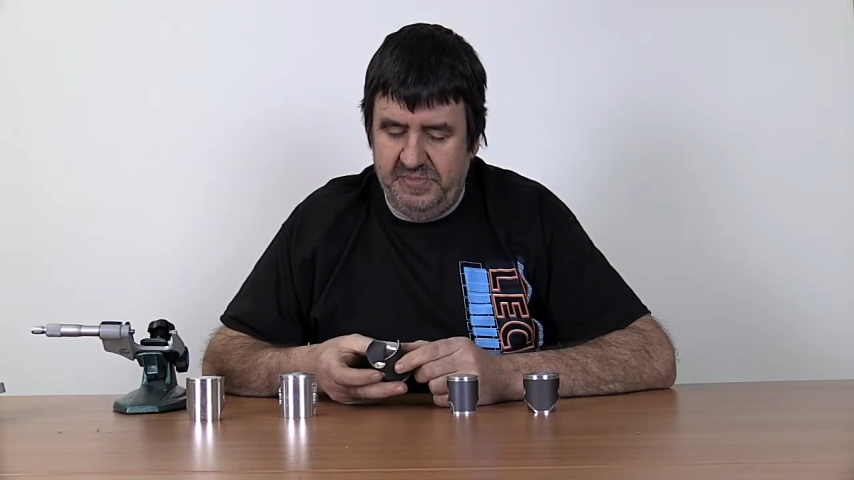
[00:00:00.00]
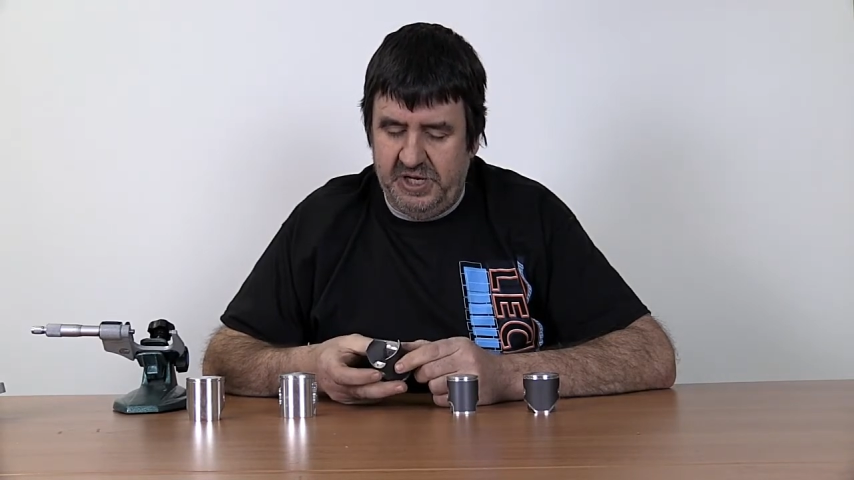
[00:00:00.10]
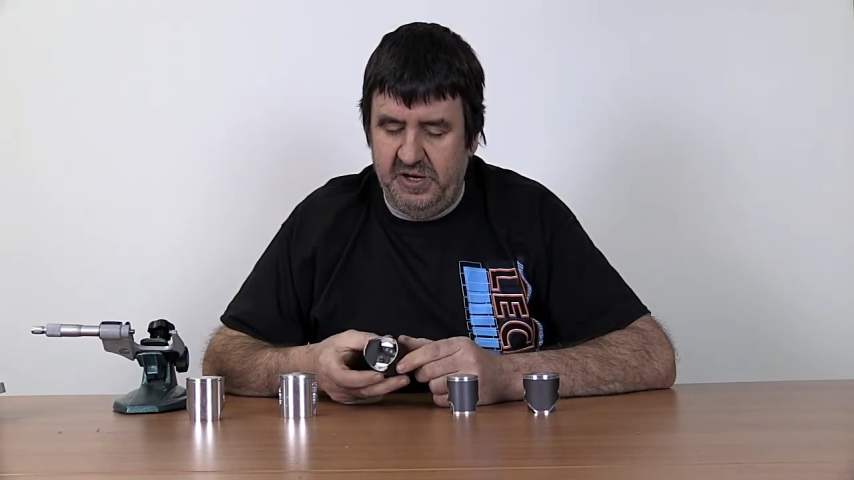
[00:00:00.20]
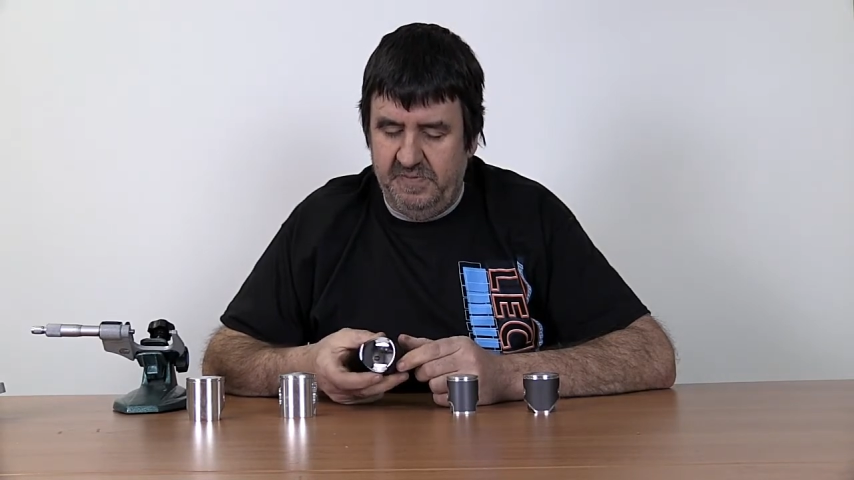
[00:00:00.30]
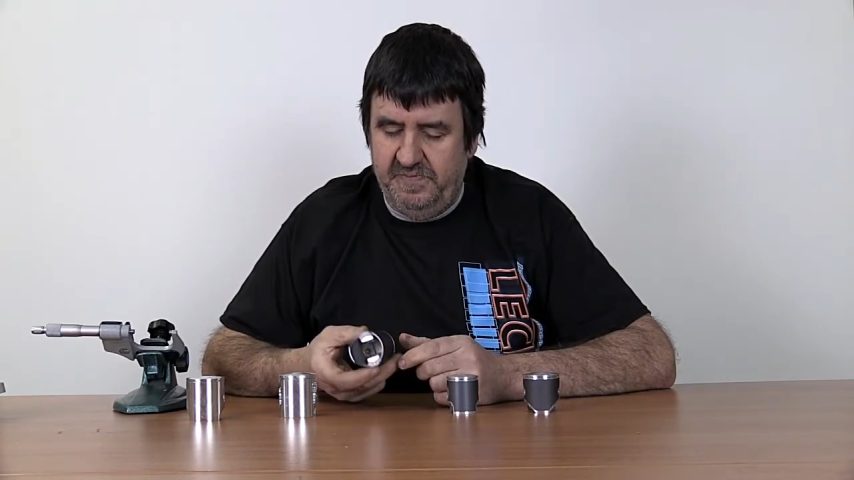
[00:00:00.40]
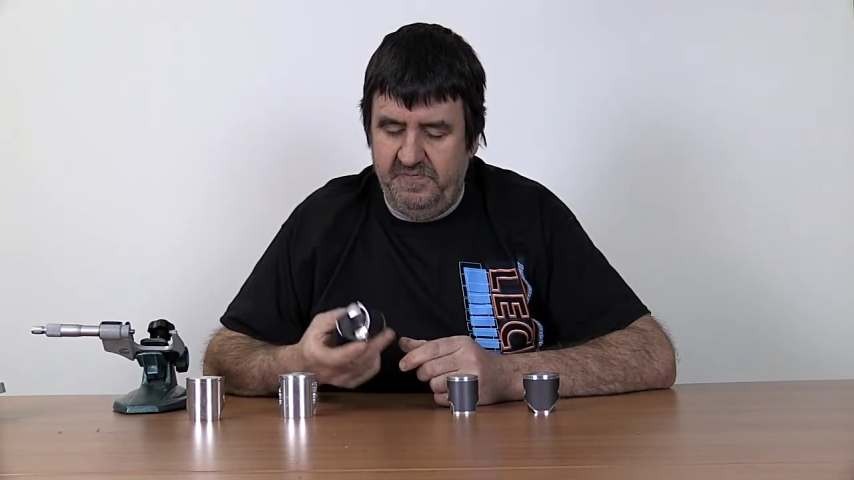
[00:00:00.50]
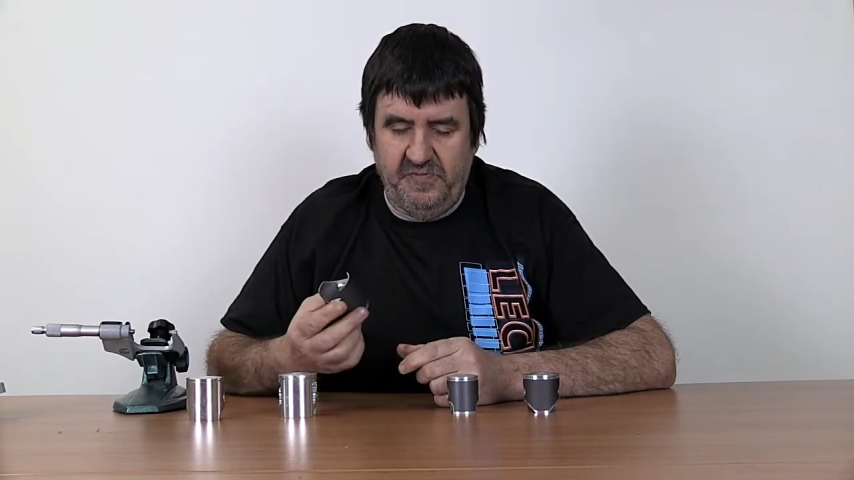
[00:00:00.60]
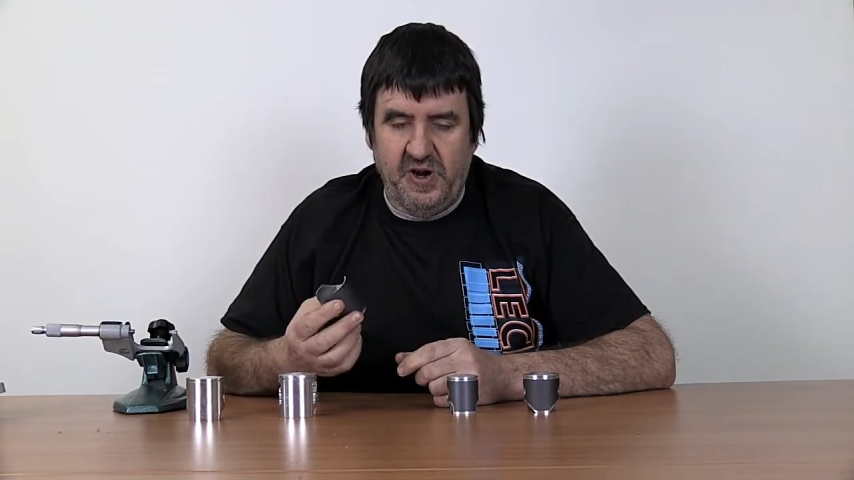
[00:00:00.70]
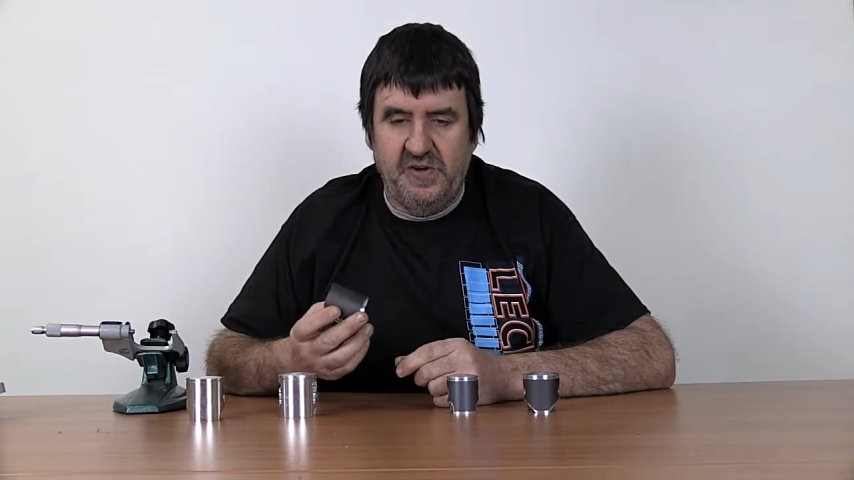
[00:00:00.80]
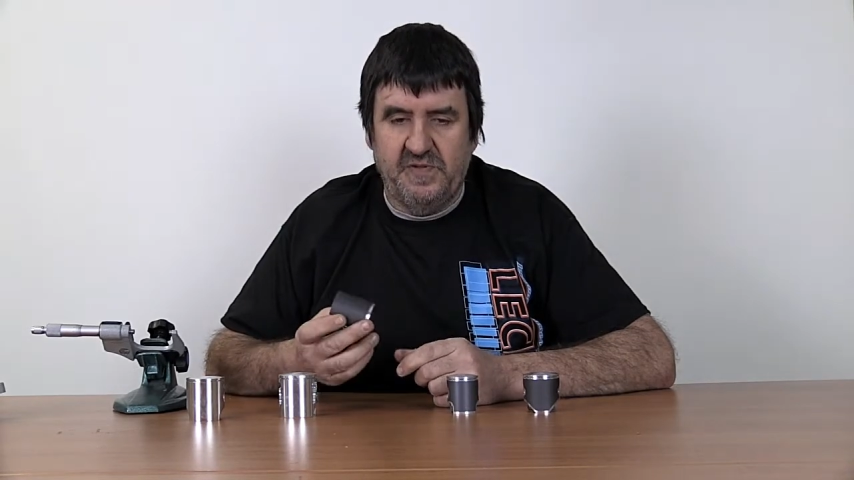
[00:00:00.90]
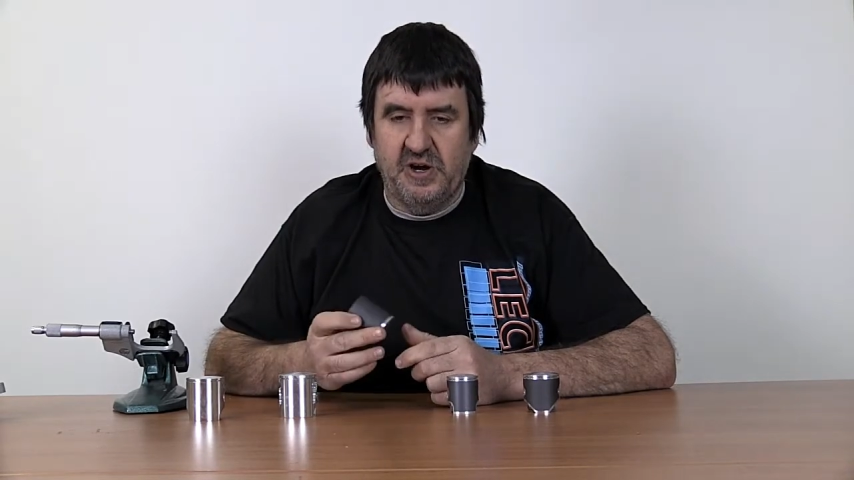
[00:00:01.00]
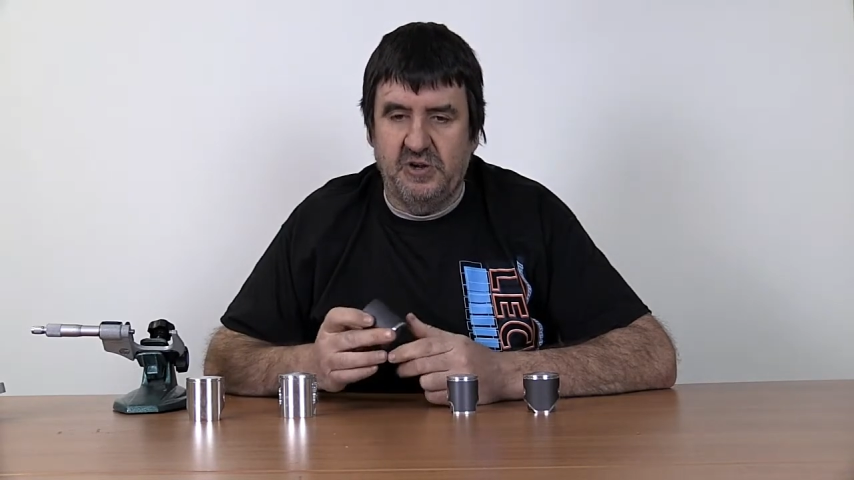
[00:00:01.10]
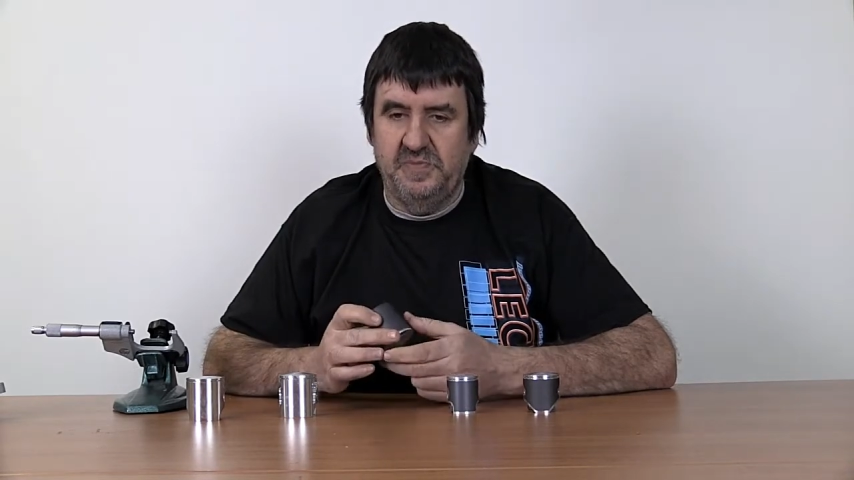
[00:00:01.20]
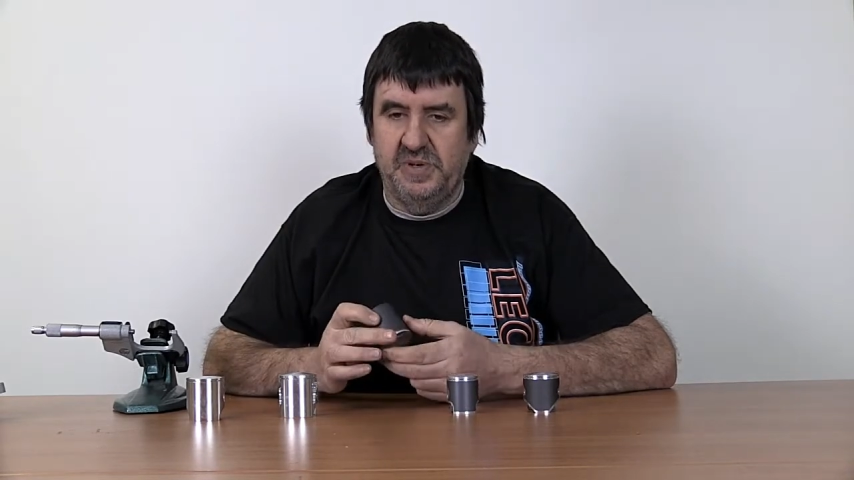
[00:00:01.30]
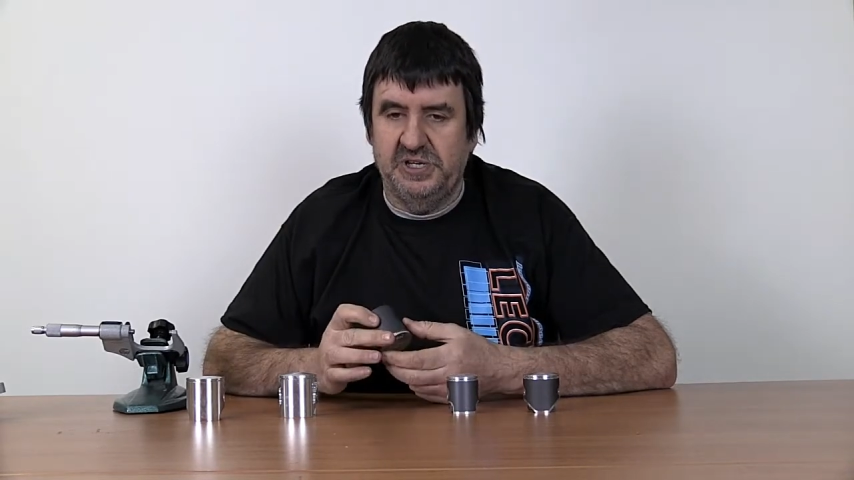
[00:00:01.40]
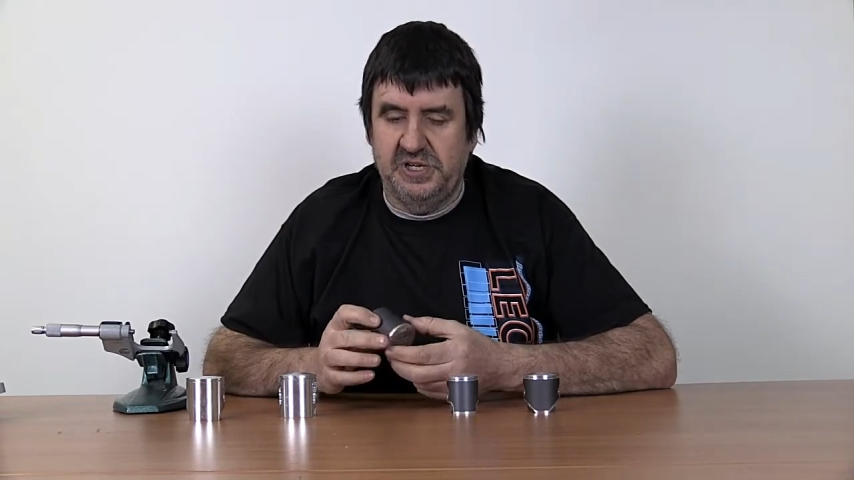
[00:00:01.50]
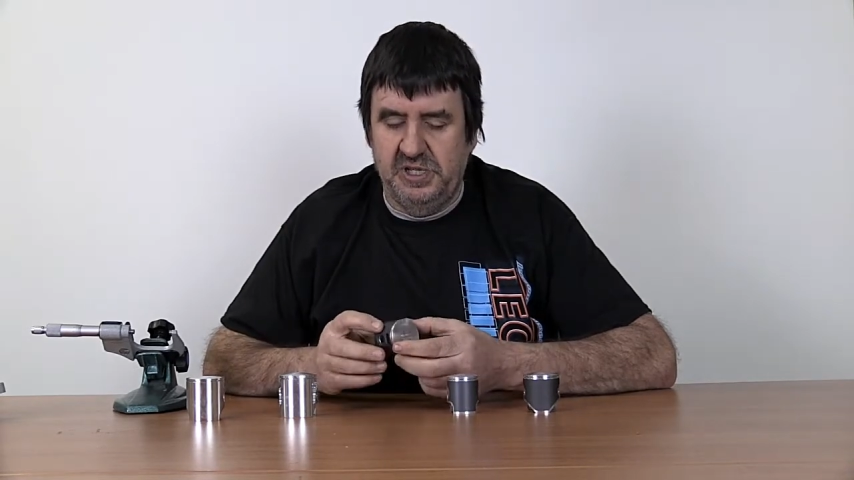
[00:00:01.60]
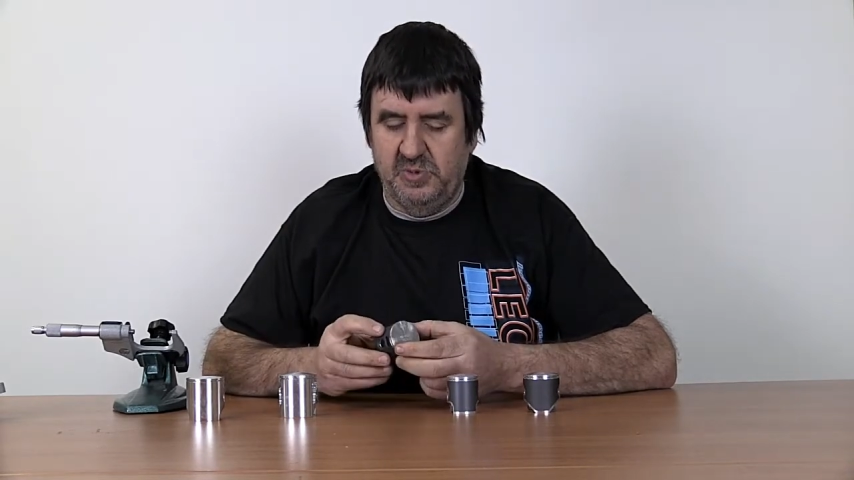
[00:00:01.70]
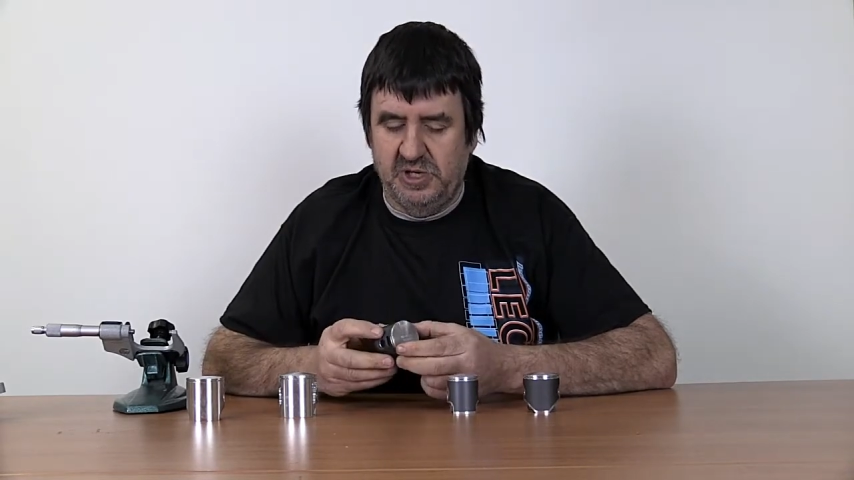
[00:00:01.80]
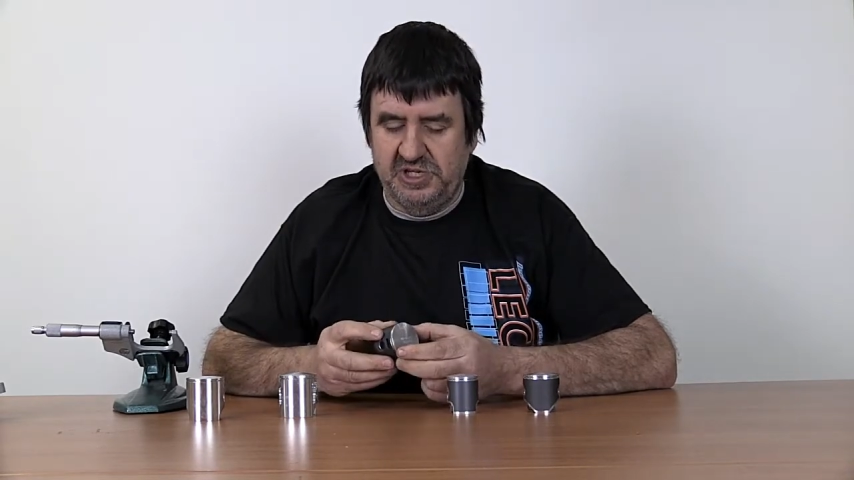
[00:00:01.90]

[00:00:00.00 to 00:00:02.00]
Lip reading: So very good piston, the